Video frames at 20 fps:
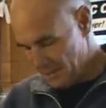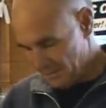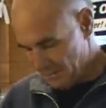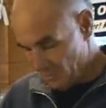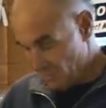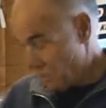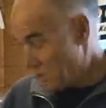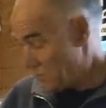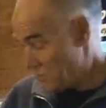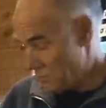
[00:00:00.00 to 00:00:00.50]

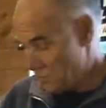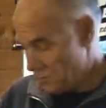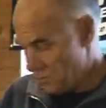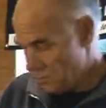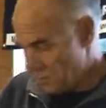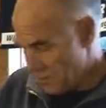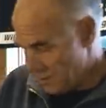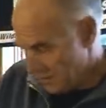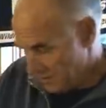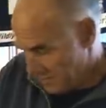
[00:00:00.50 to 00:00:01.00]

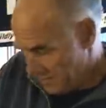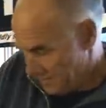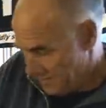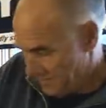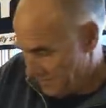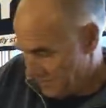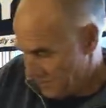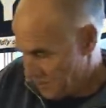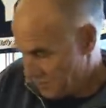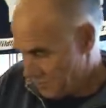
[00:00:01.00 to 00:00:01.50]
Woo!
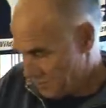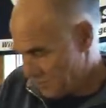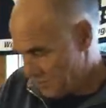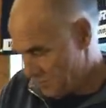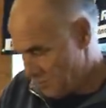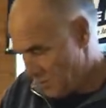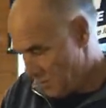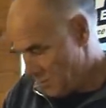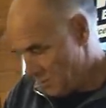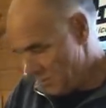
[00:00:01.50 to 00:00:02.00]
Shoot some
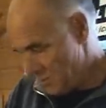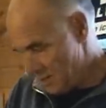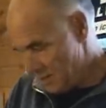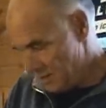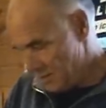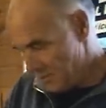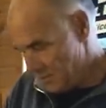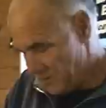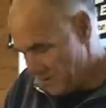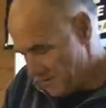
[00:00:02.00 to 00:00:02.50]
rubber
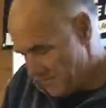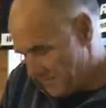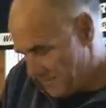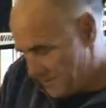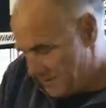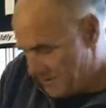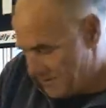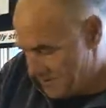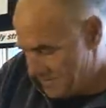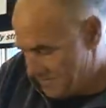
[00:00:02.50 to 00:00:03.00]
binders off of
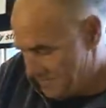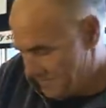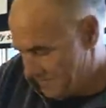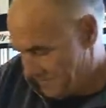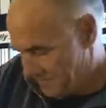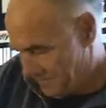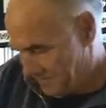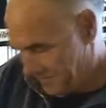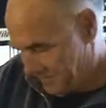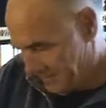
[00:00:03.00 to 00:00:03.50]
here.
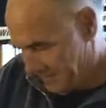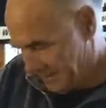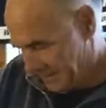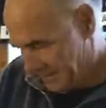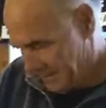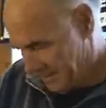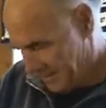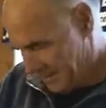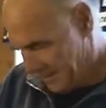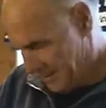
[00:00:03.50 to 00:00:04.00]

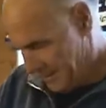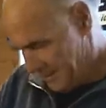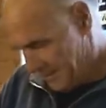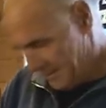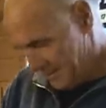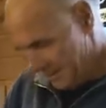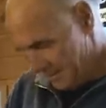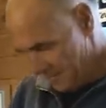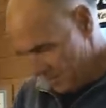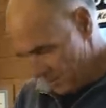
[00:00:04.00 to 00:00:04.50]
I
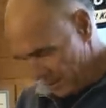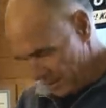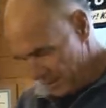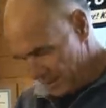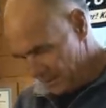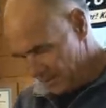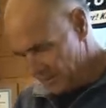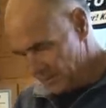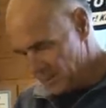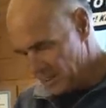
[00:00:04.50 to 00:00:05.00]
want to
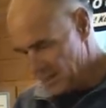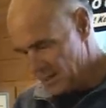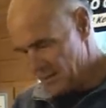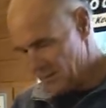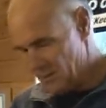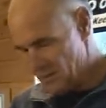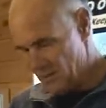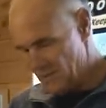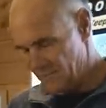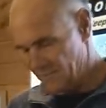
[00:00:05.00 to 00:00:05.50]
take the tail
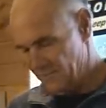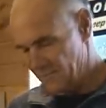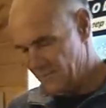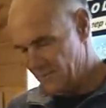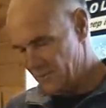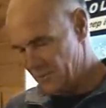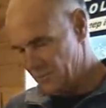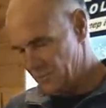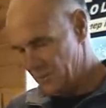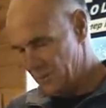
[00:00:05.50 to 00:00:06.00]
off
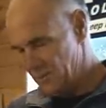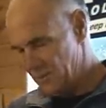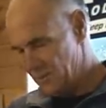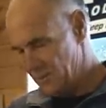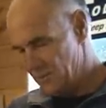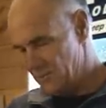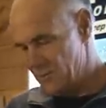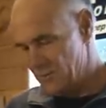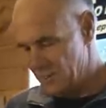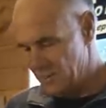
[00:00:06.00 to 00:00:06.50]
first because I
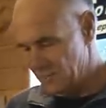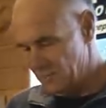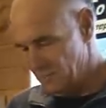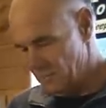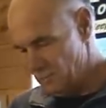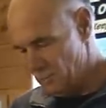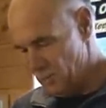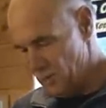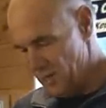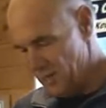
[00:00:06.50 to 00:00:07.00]
don't want to
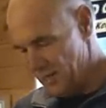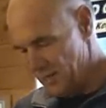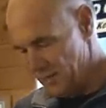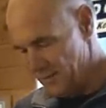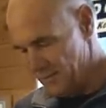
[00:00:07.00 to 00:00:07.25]
break it.